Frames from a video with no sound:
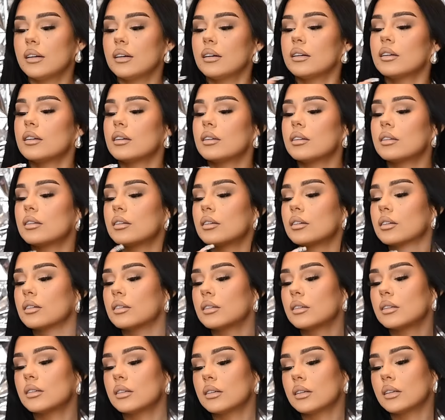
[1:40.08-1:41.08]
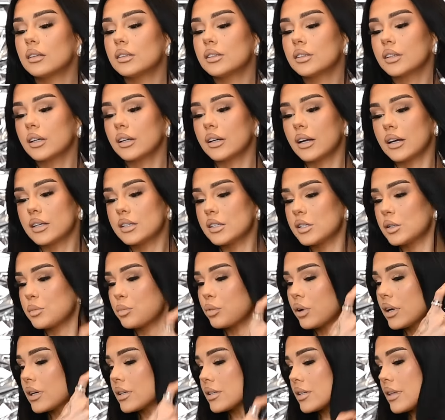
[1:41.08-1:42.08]
Just going to
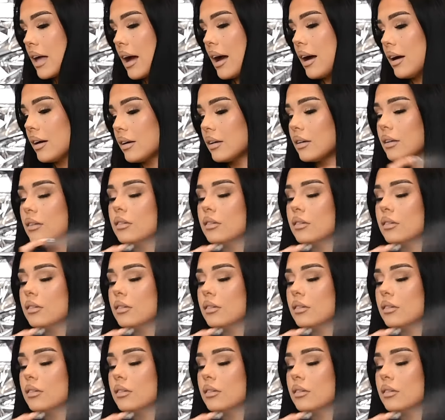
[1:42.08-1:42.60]
spritz that